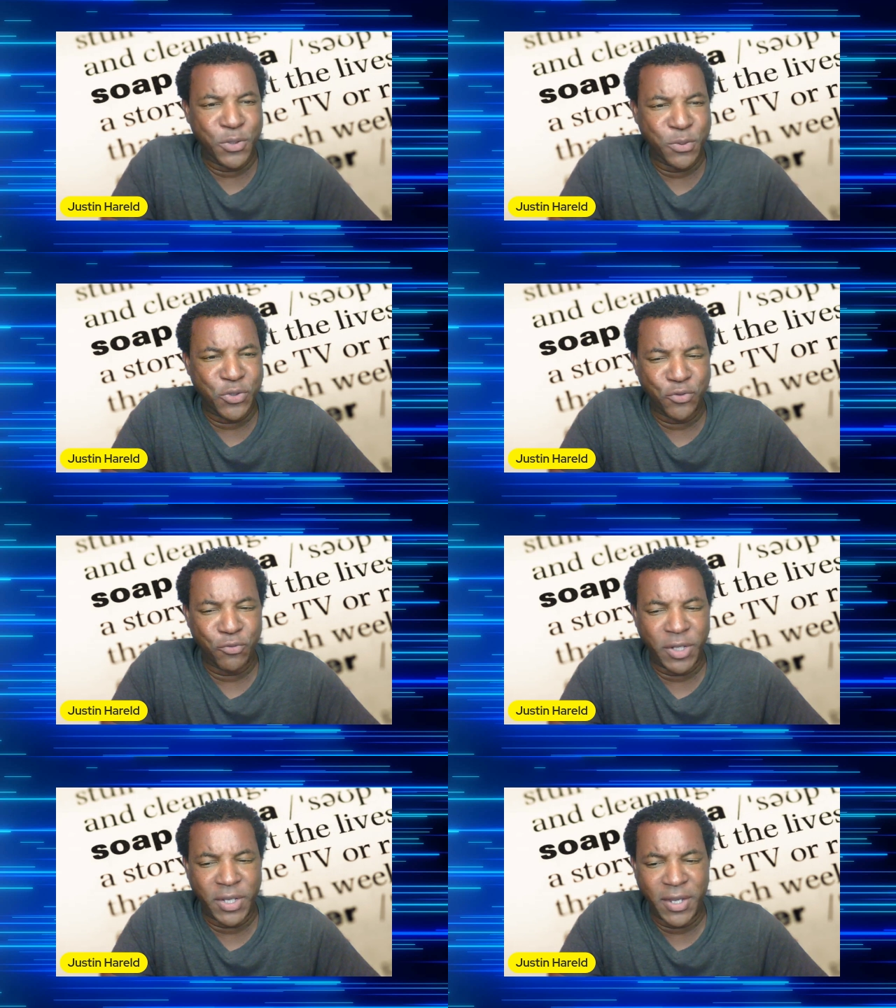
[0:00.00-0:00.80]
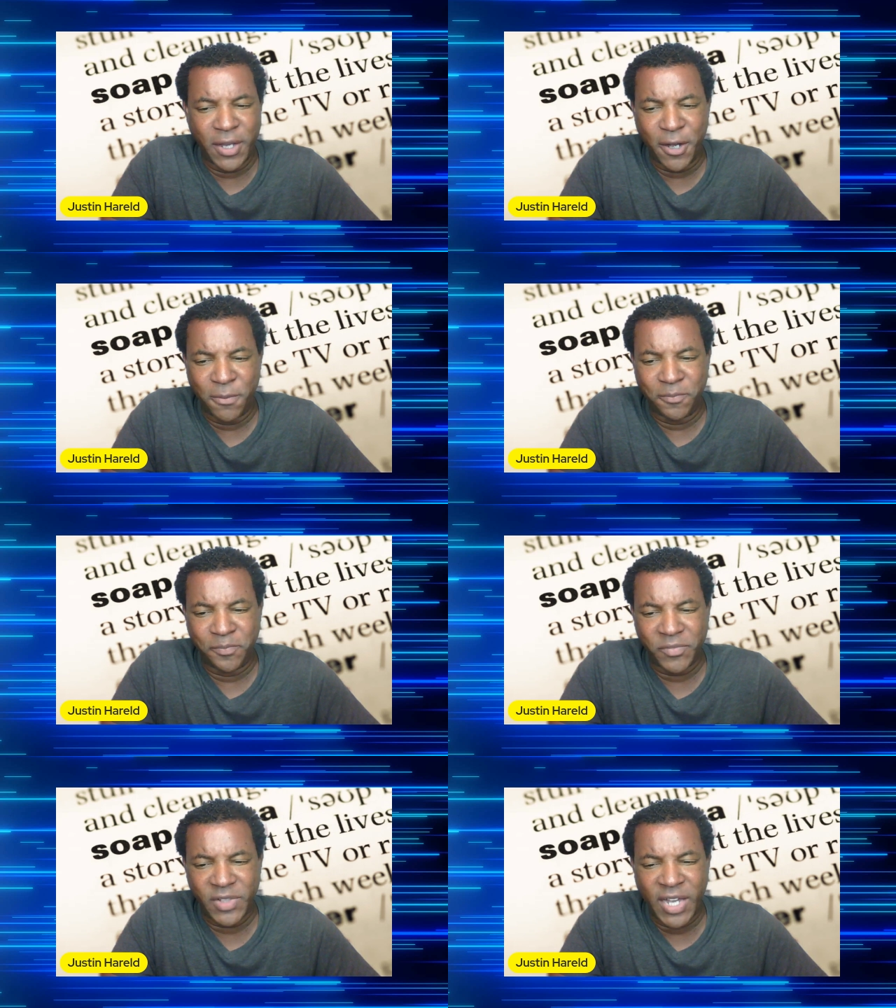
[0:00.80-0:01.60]
which was really kind
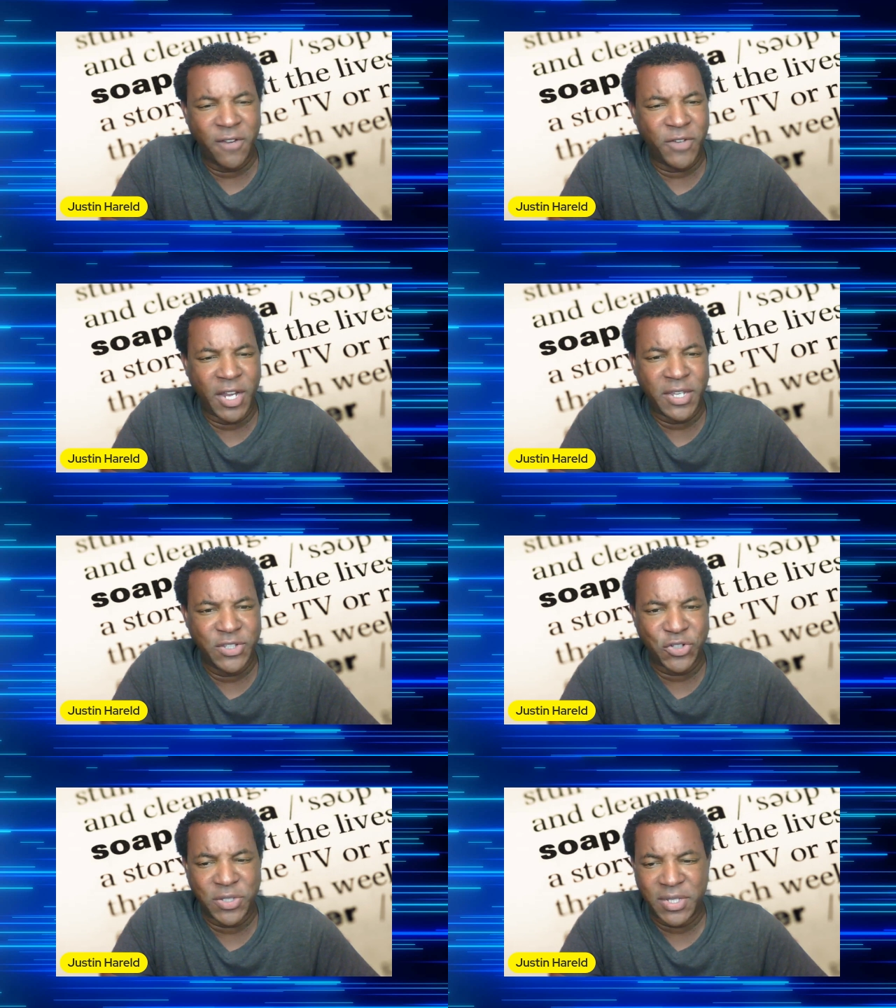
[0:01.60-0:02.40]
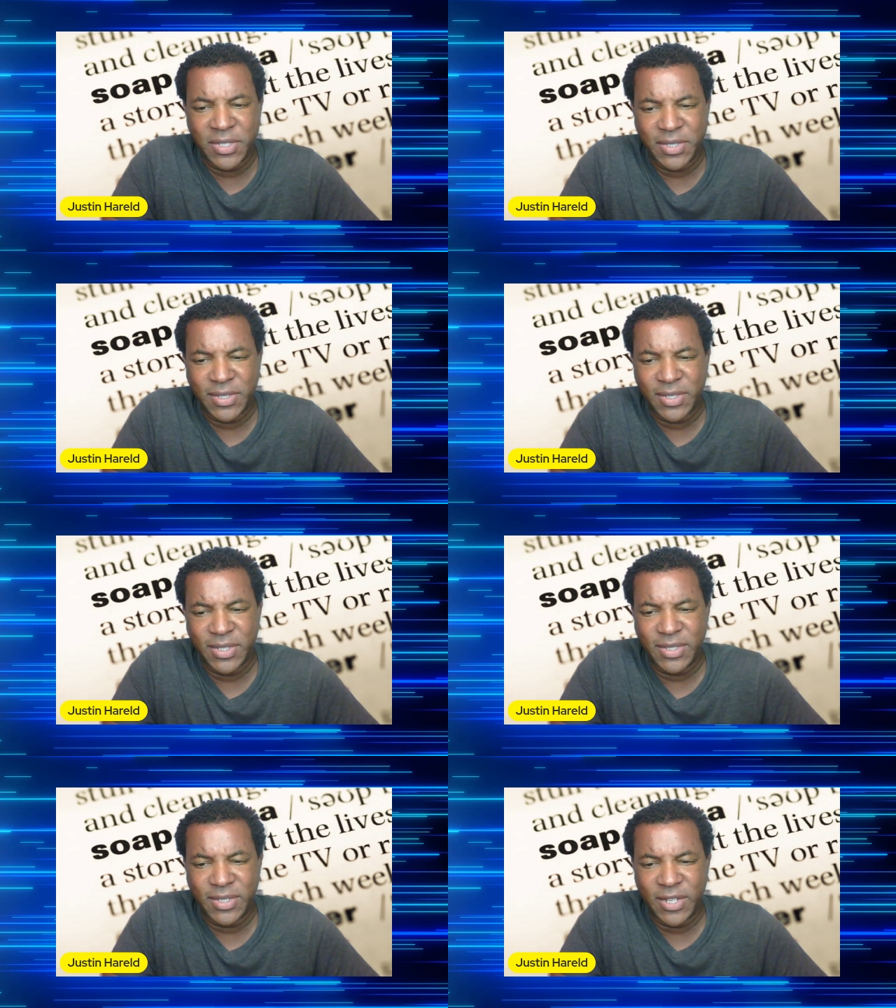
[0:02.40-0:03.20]
of nice just because
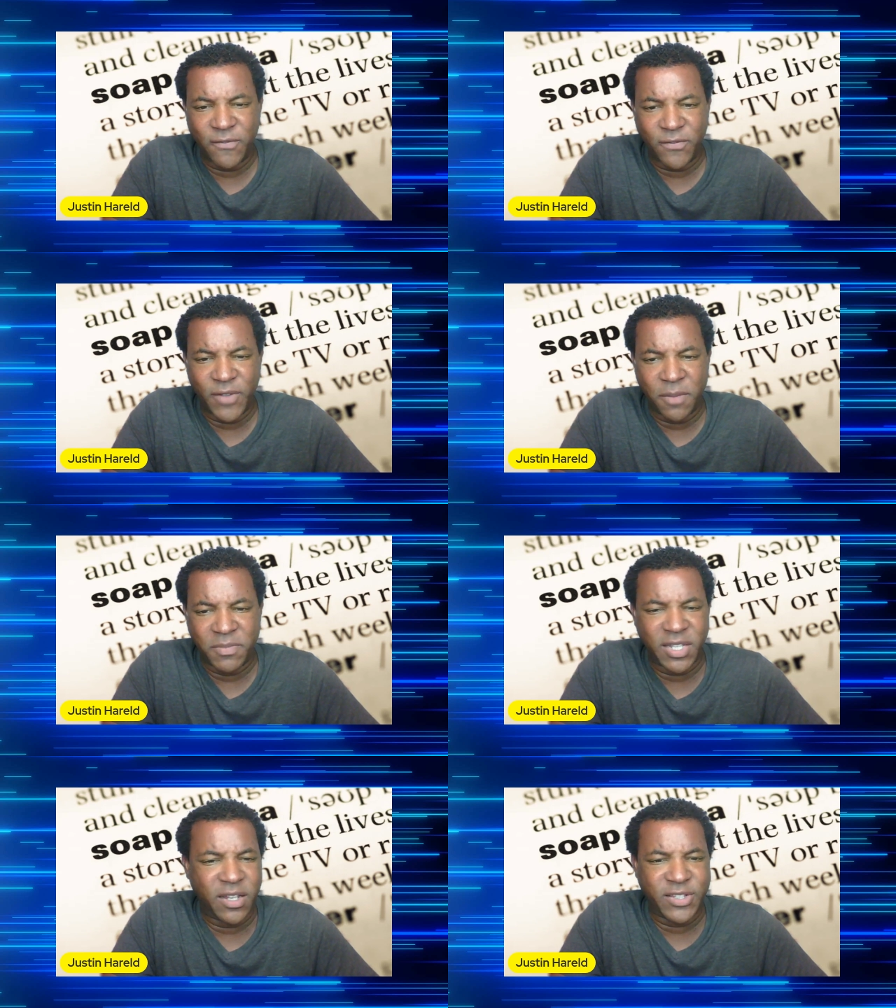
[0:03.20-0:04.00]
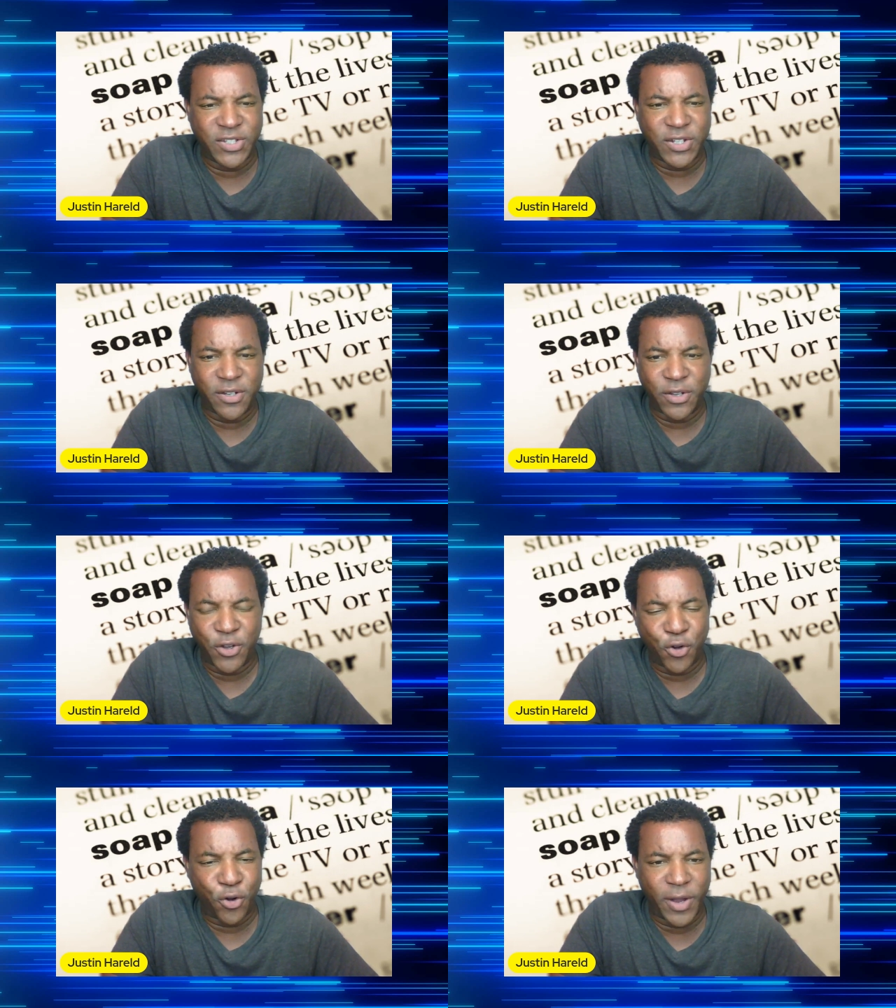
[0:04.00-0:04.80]
Celeste
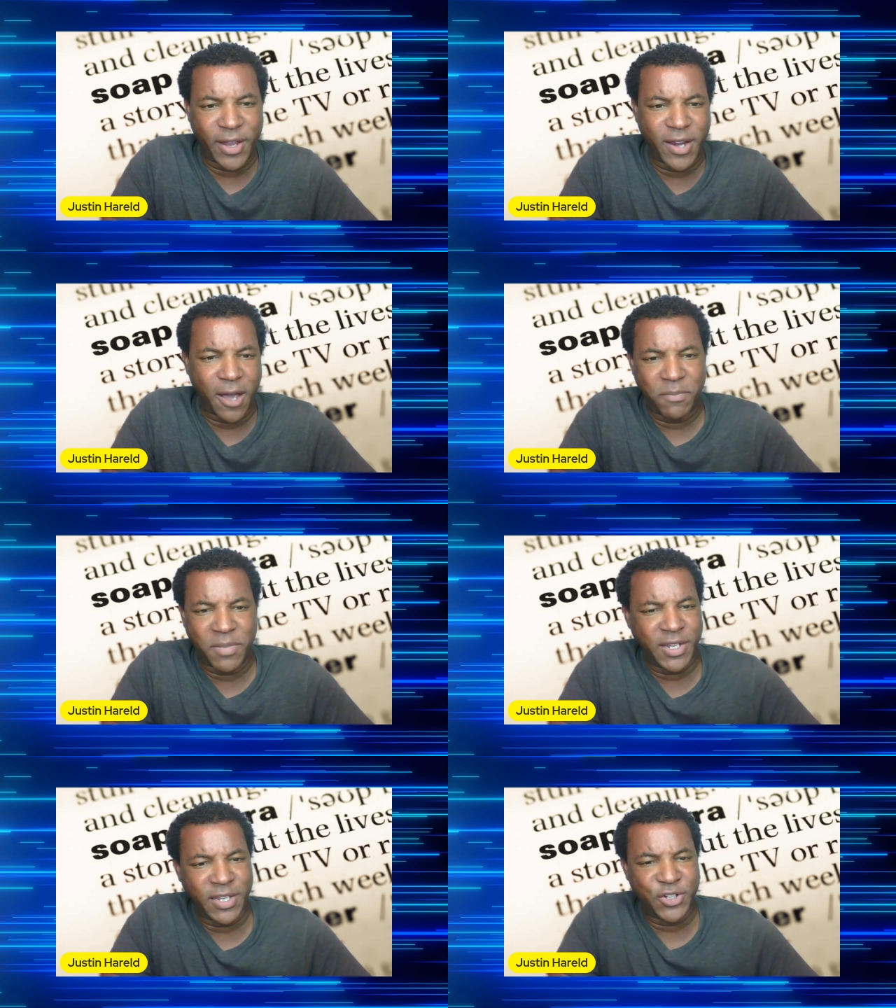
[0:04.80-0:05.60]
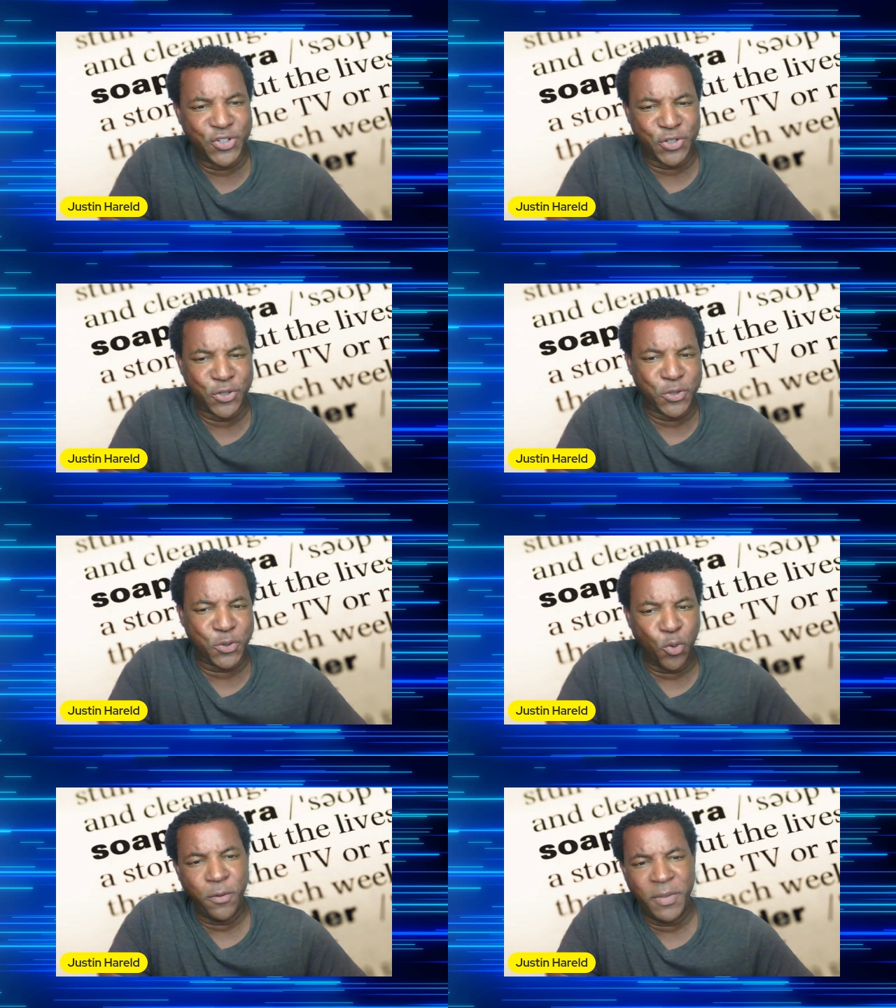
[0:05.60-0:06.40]
and her had not been in each other's
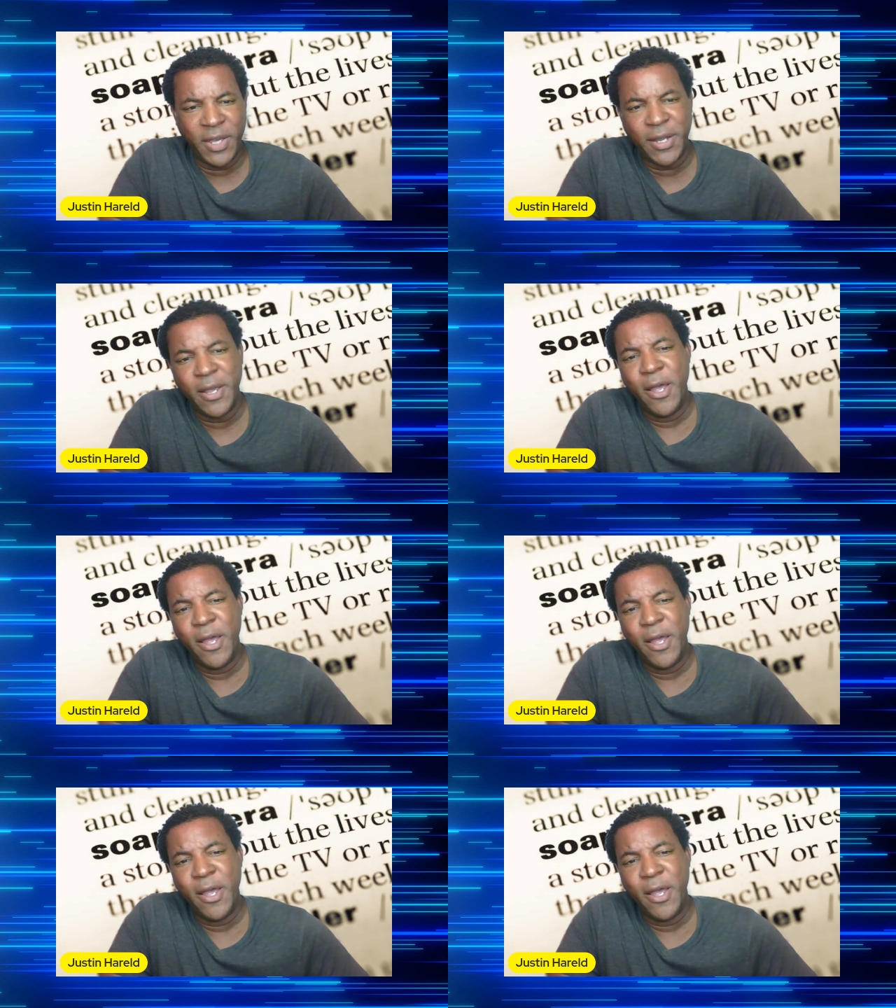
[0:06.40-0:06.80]
orbit.